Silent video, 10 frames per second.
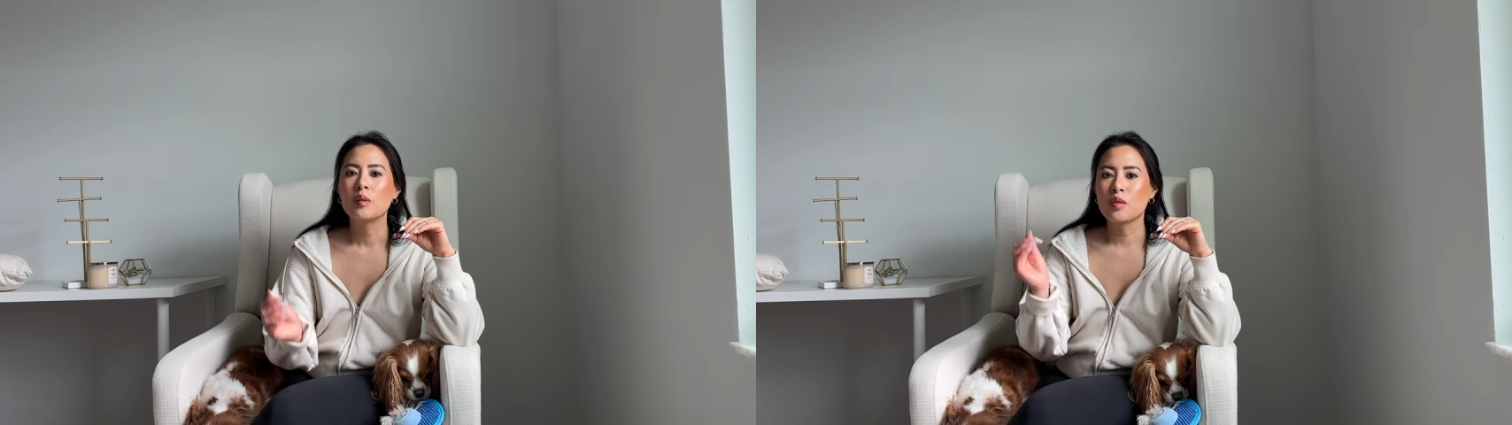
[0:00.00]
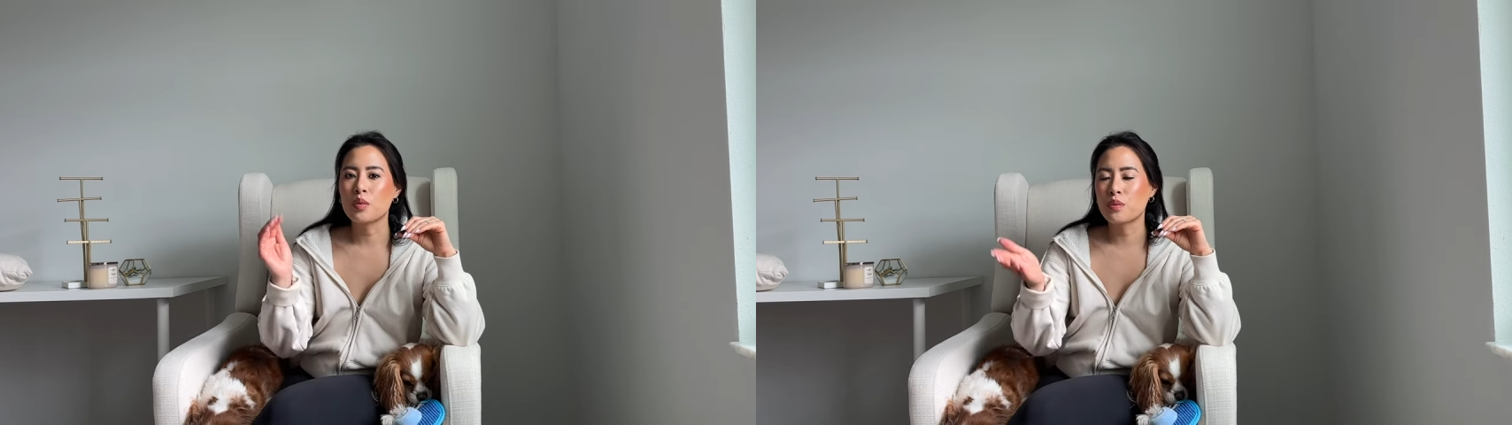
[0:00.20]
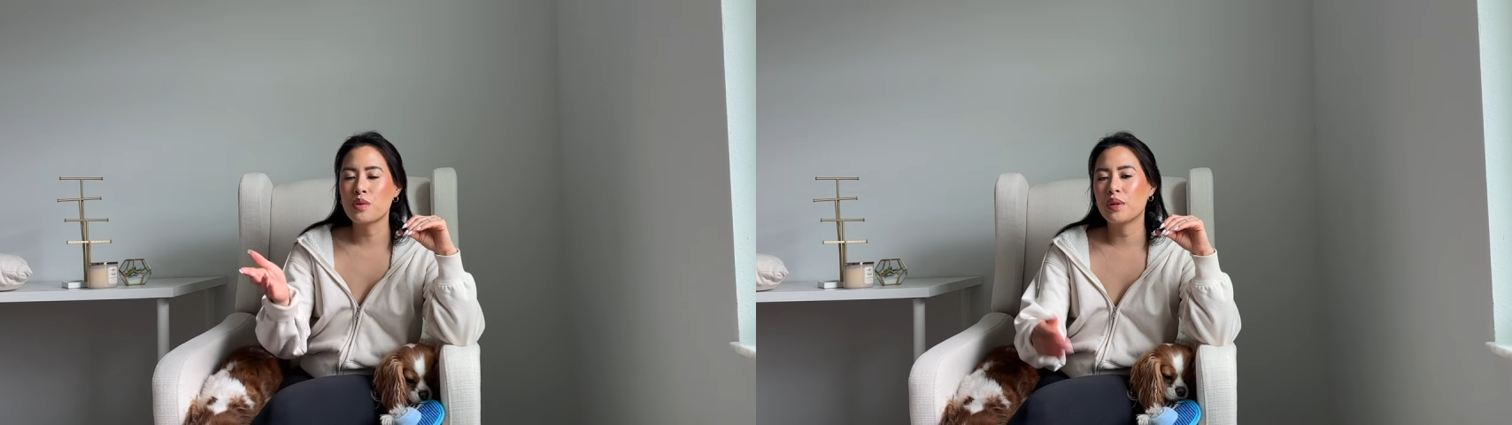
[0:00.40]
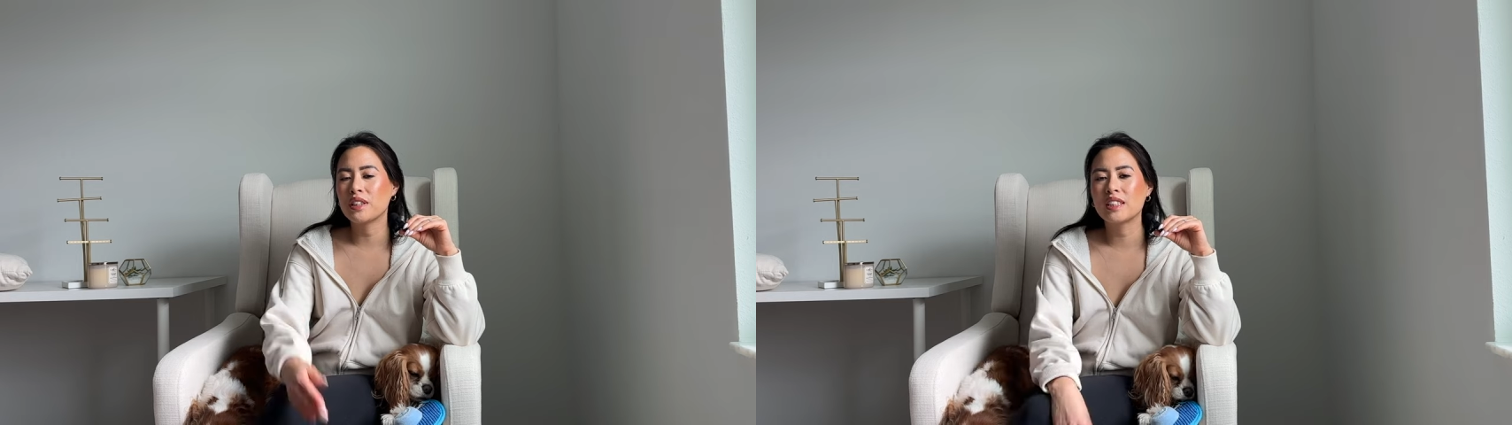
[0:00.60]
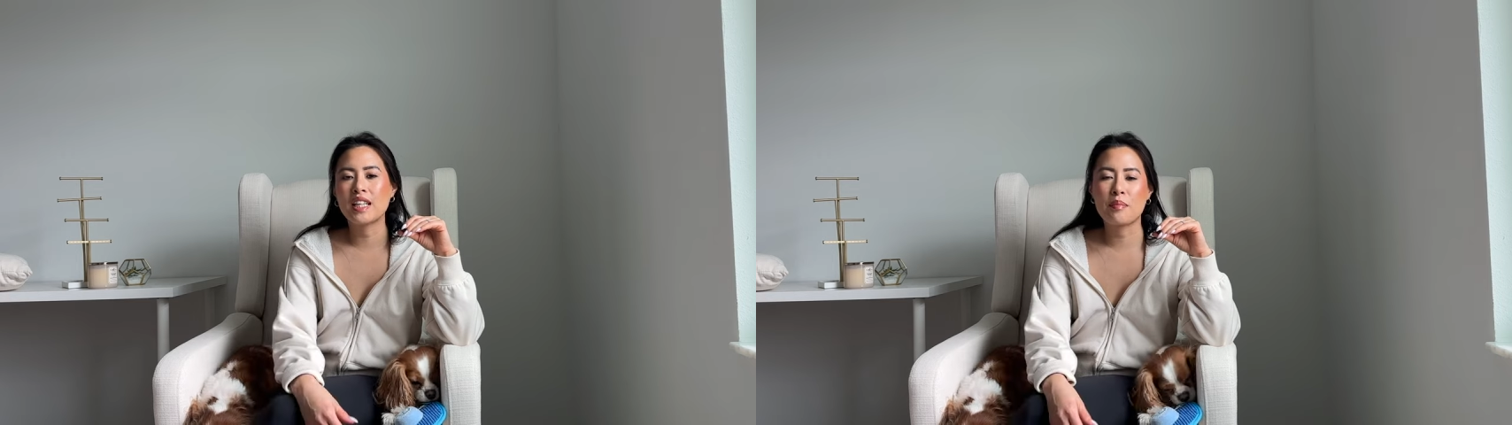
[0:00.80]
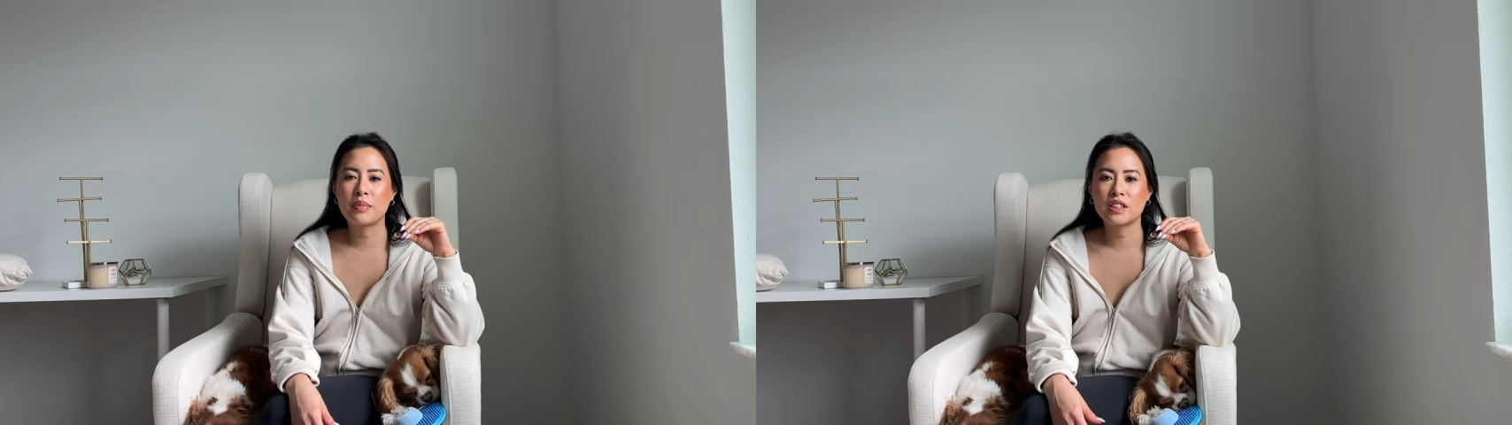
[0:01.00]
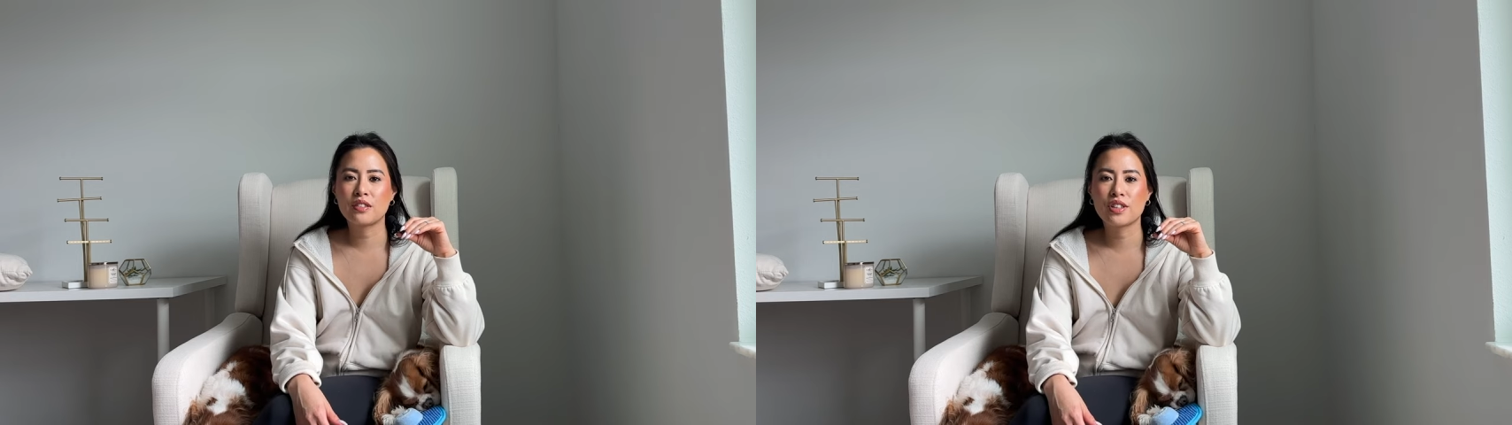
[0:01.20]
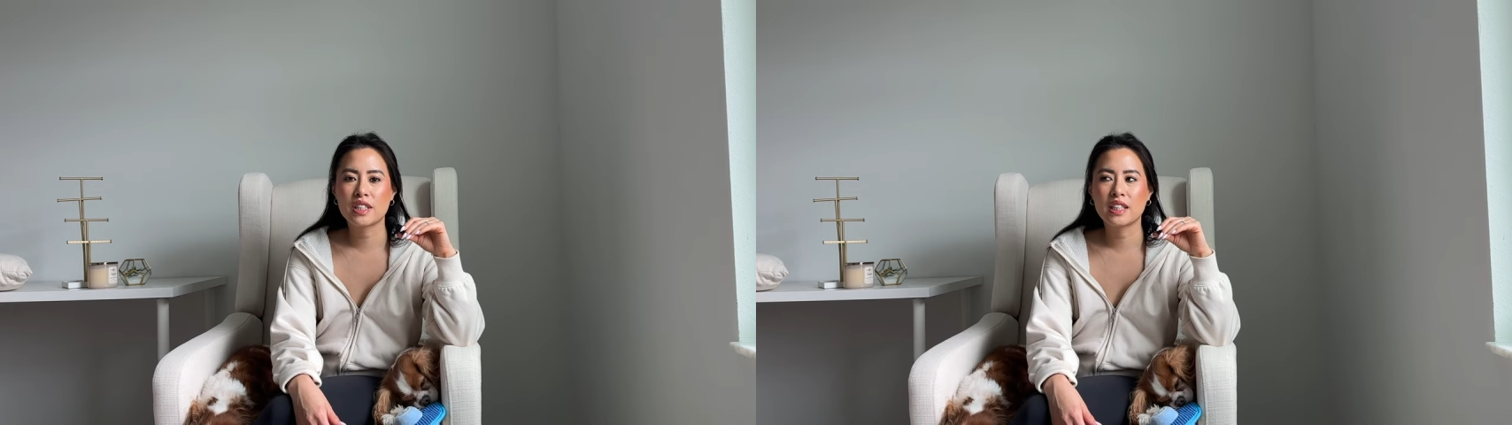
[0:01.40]
We went to Tampa to
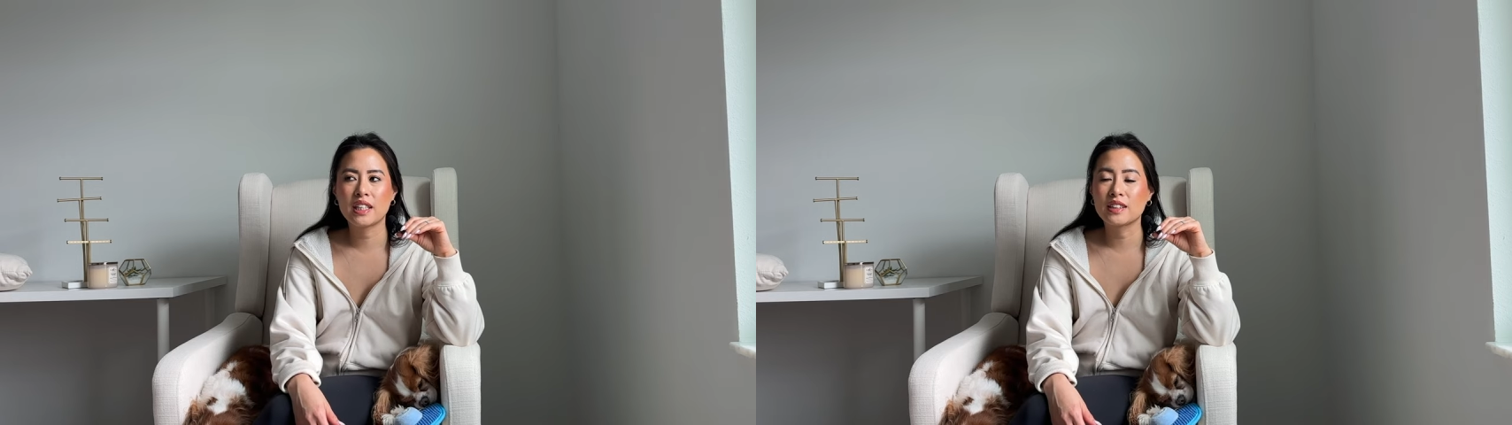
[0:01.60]
visit